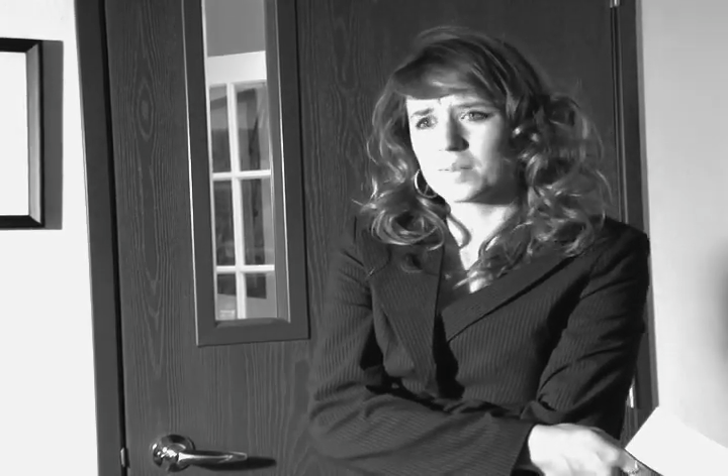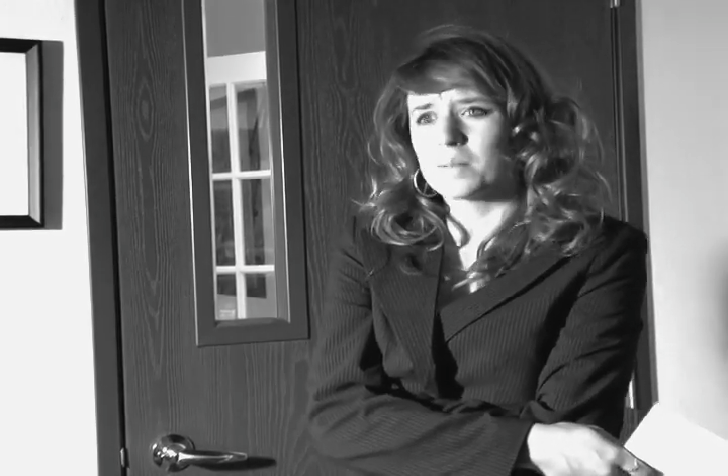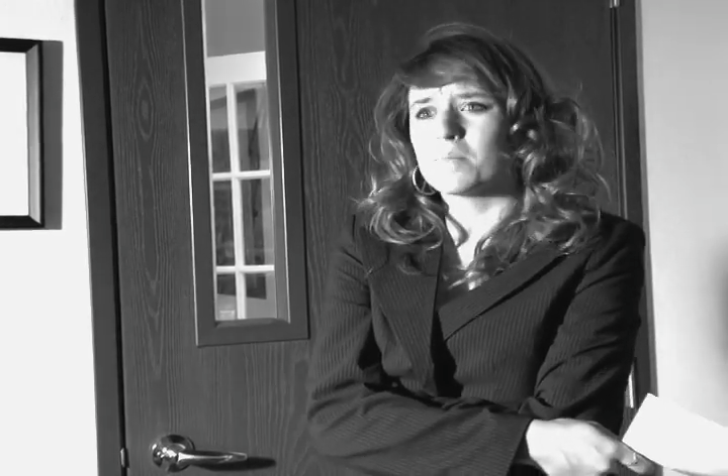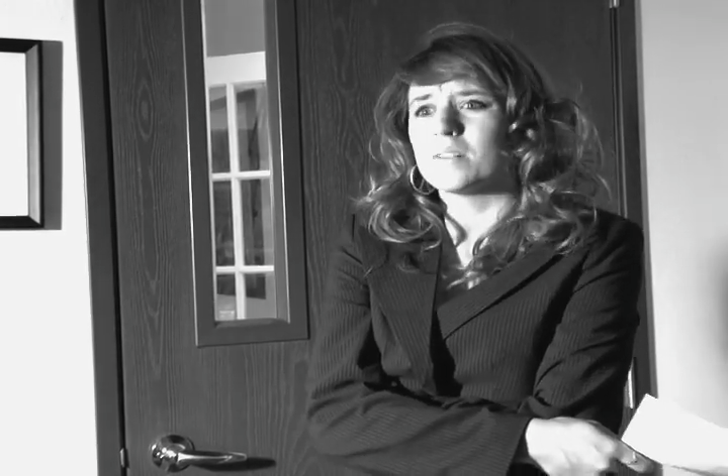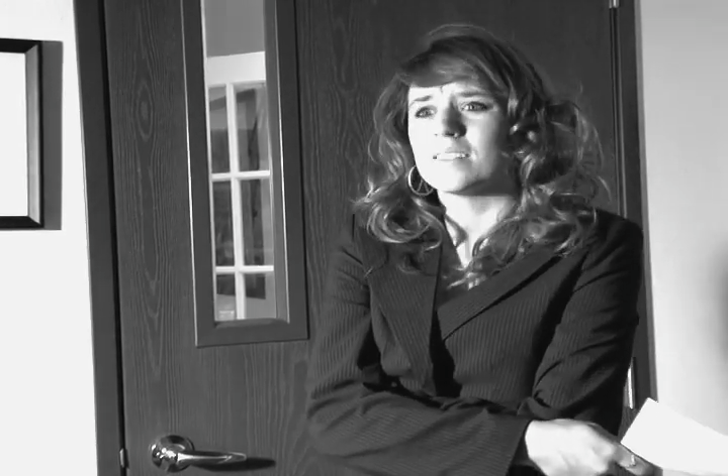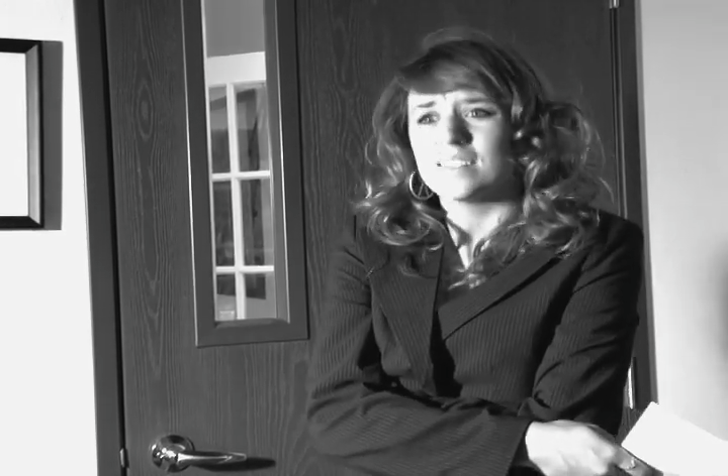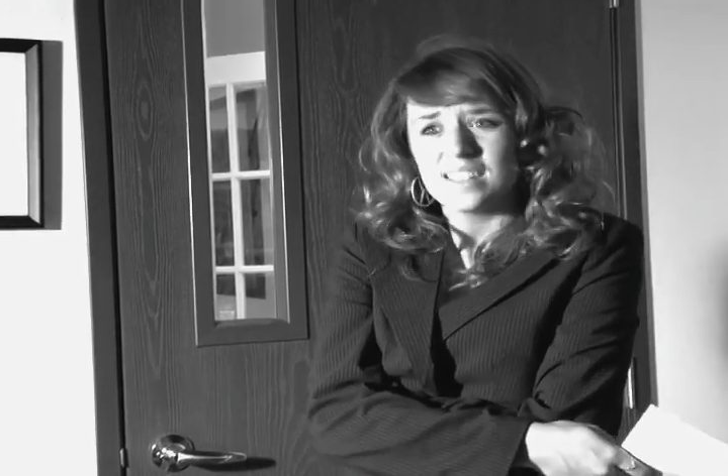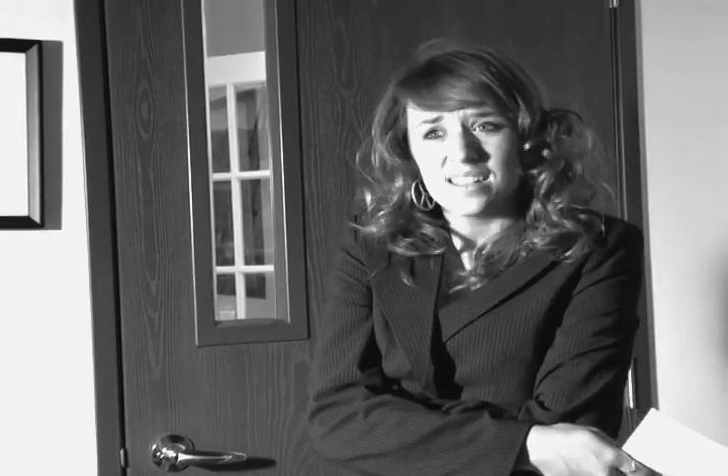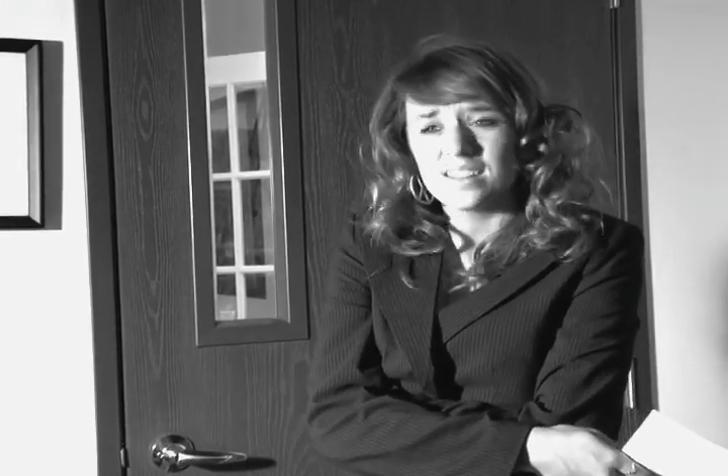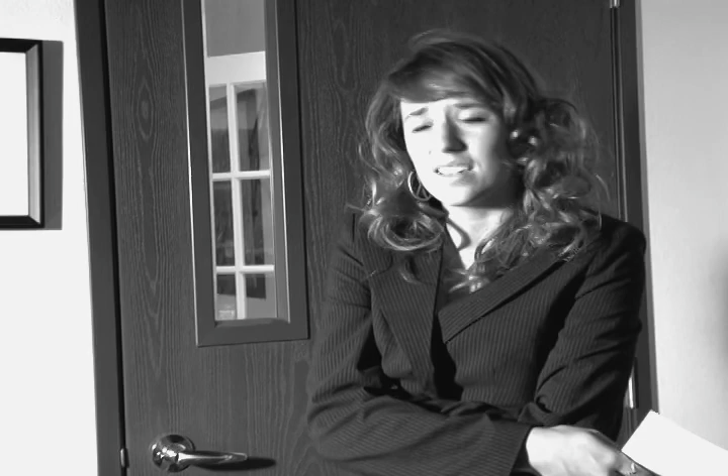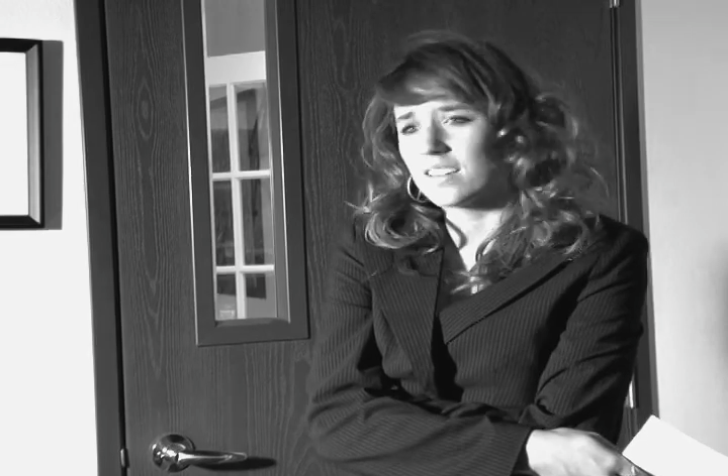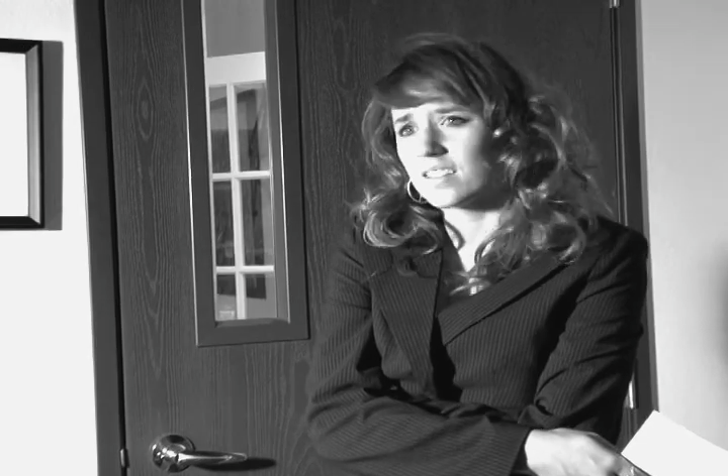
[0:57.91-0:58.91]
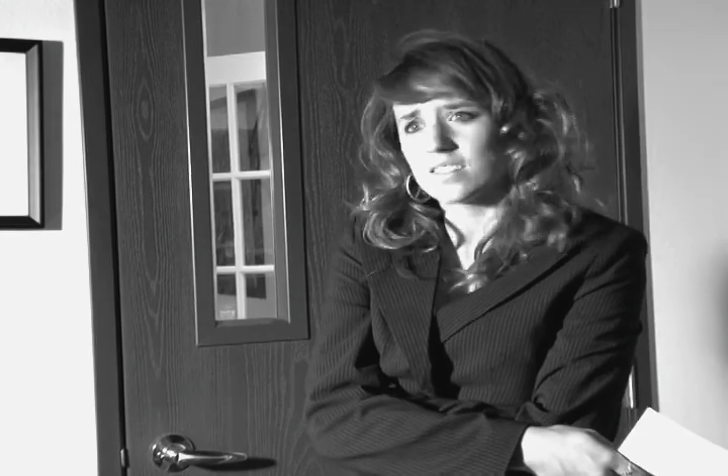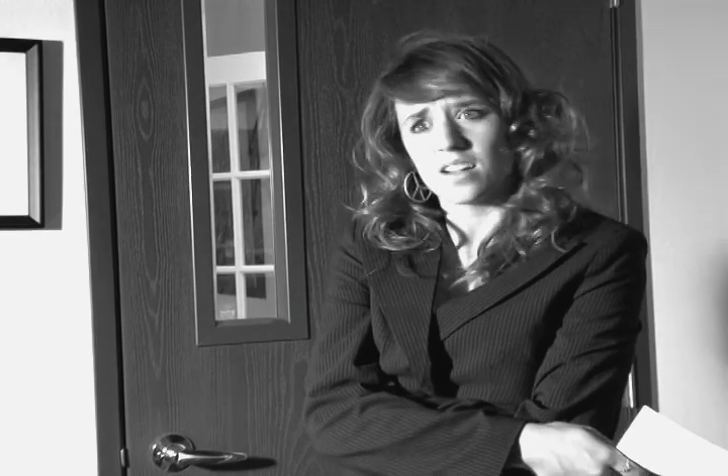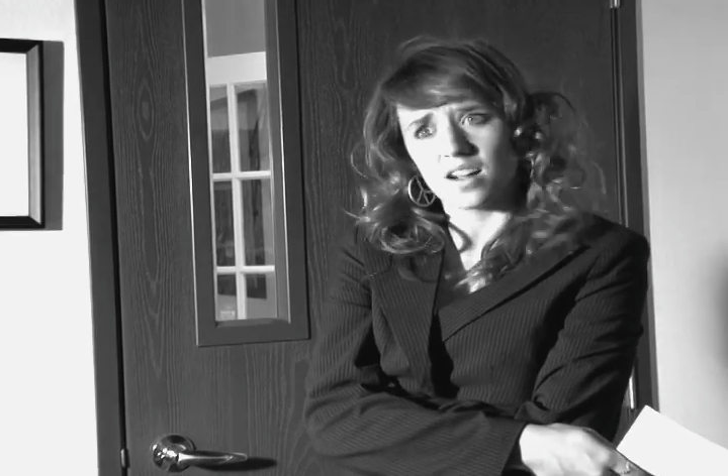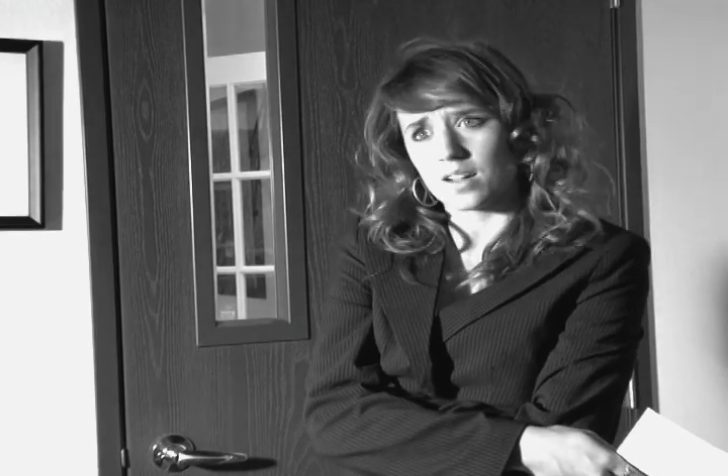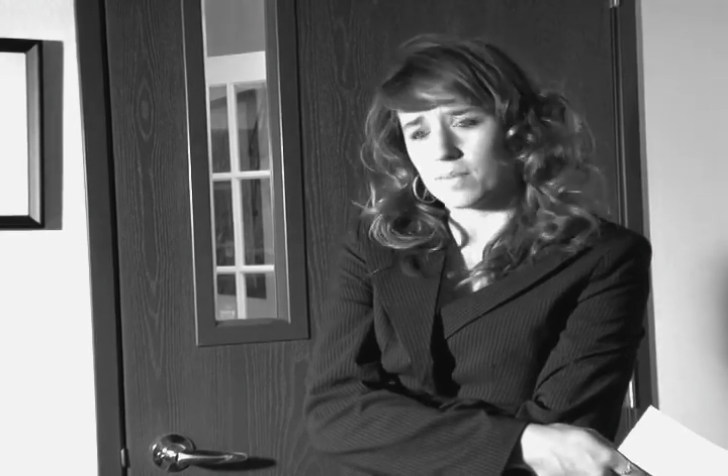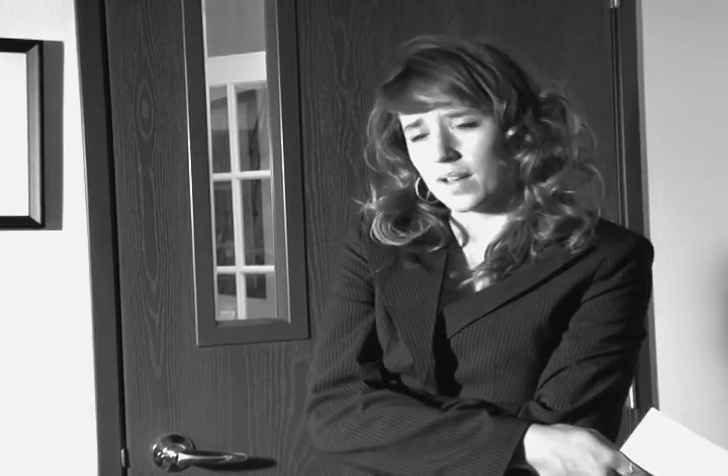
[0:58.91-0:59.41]
Completely in the
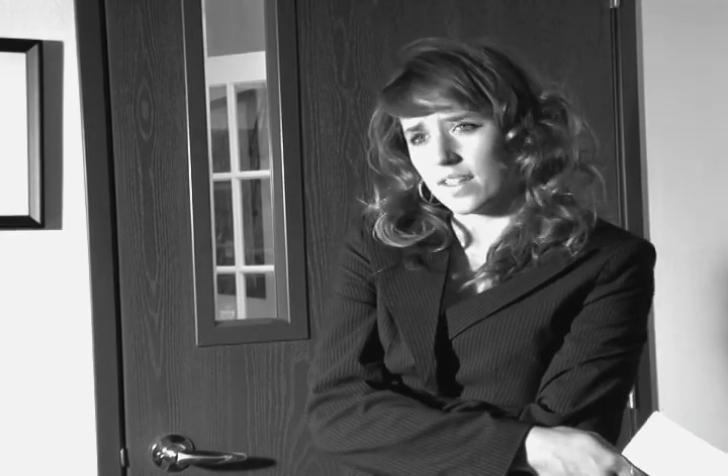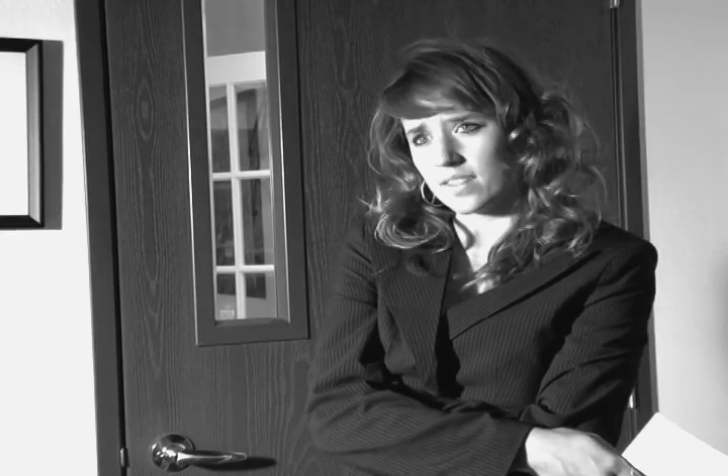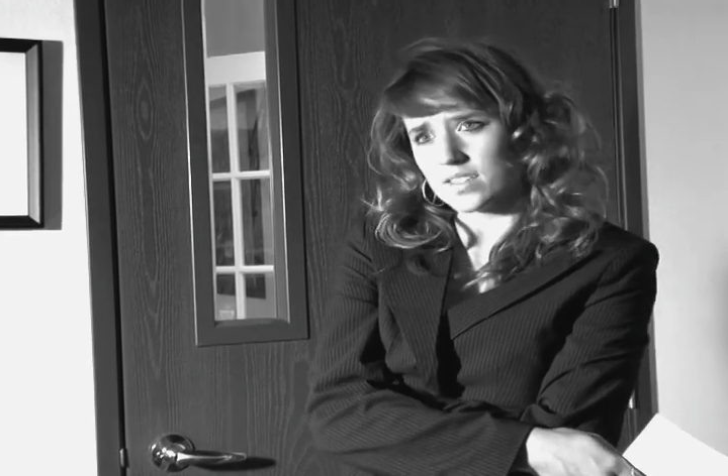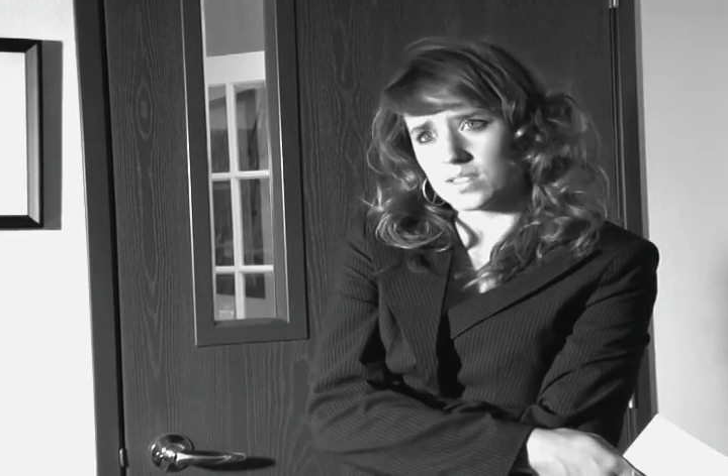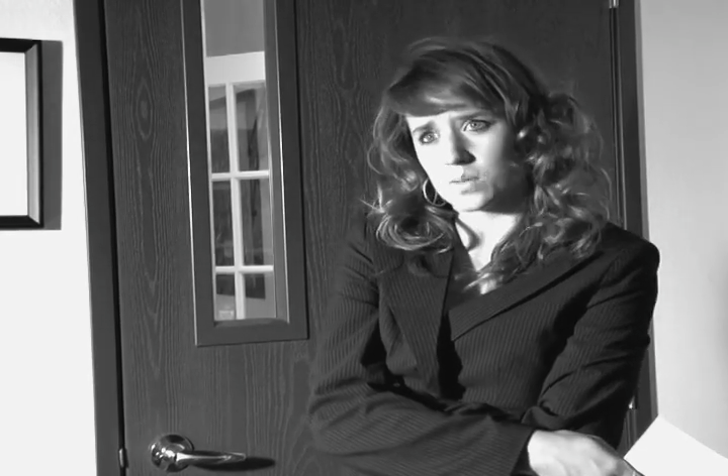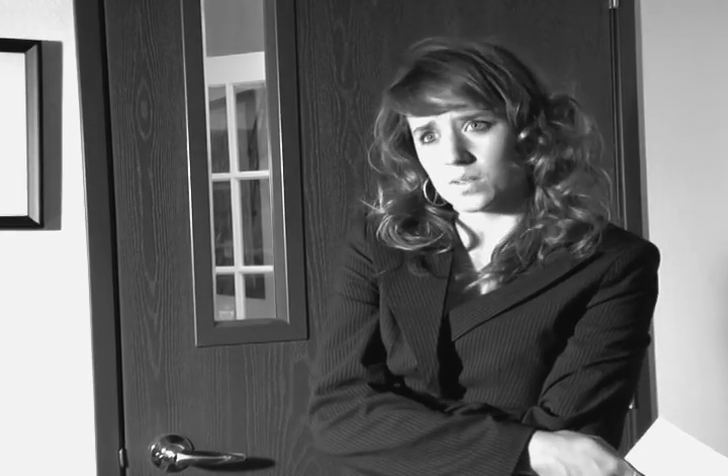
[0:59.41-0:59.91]
dark about this